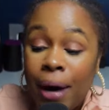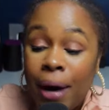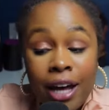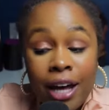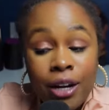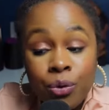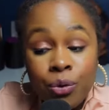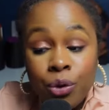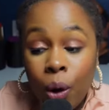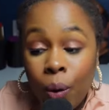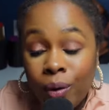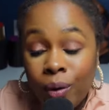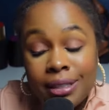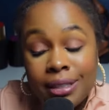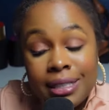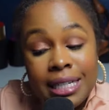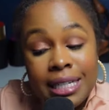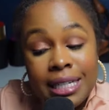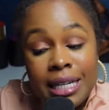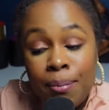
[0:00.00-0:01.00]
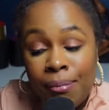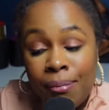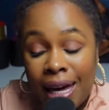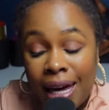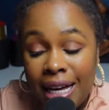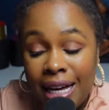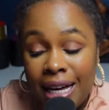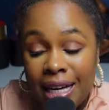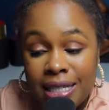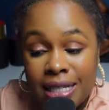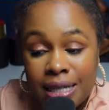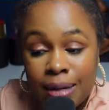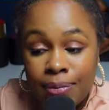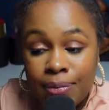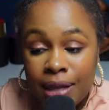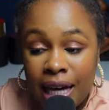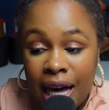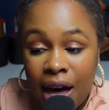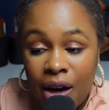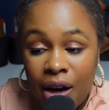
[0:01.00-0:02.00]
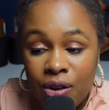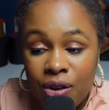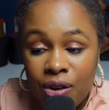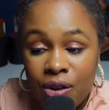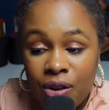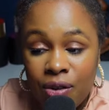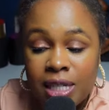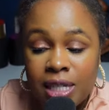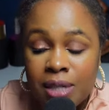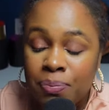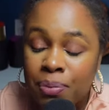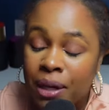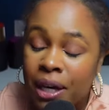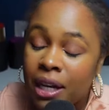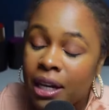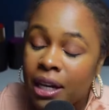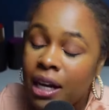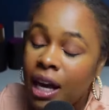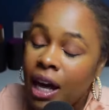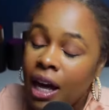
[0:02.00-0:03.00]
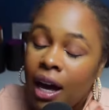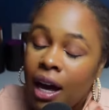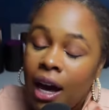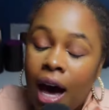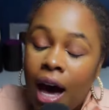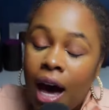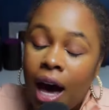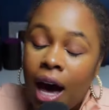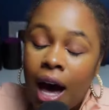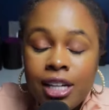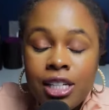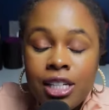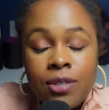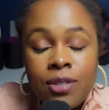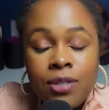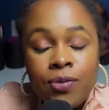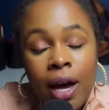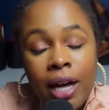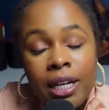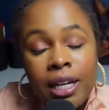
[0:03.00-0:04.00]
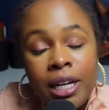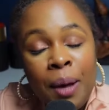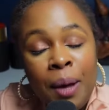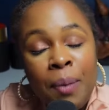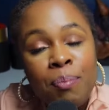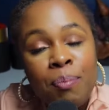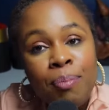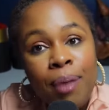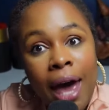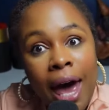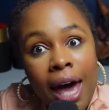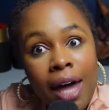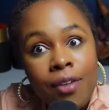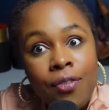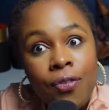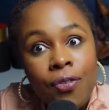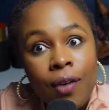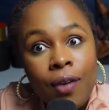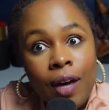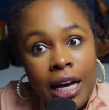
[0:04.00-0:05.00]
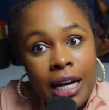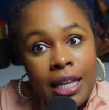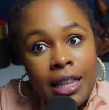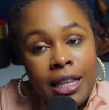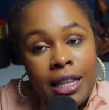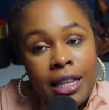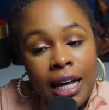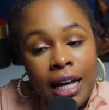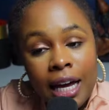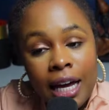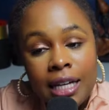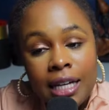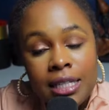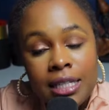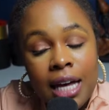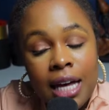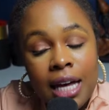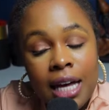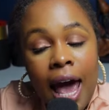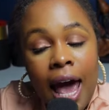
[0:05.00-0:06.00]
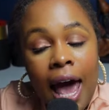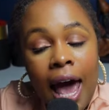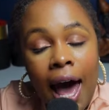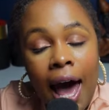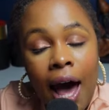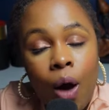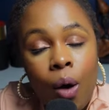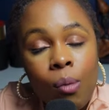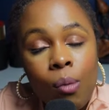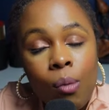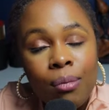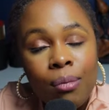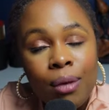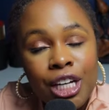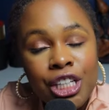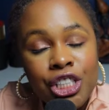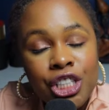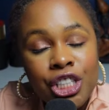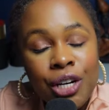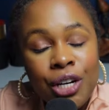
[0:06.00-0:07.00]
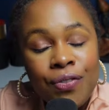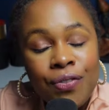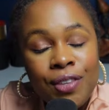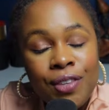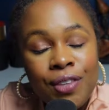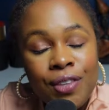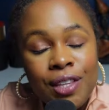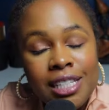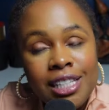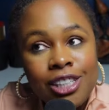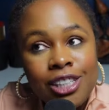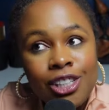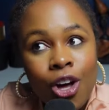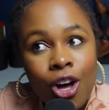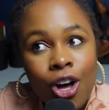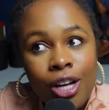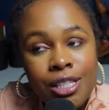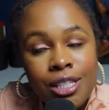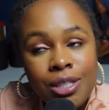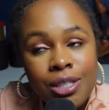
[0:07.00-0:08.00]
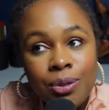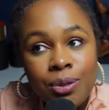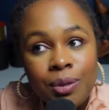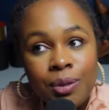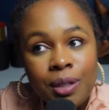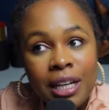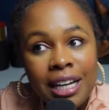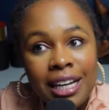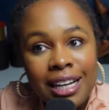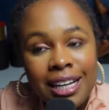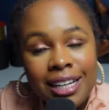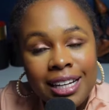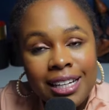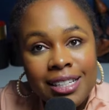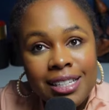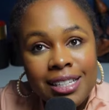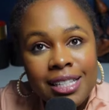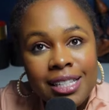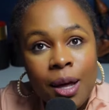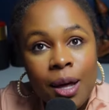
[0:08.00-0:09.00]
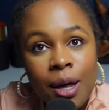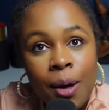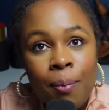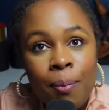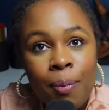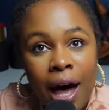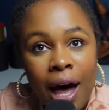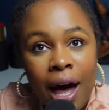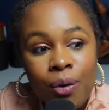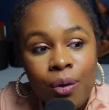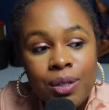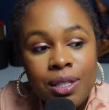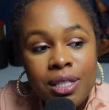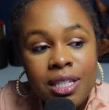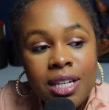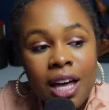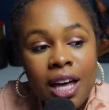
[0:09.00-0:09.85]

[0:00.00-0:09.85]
I don't know. It looks like he may get something out of this, but I just find it in bad faith, Nate, how much of this lawsuit is about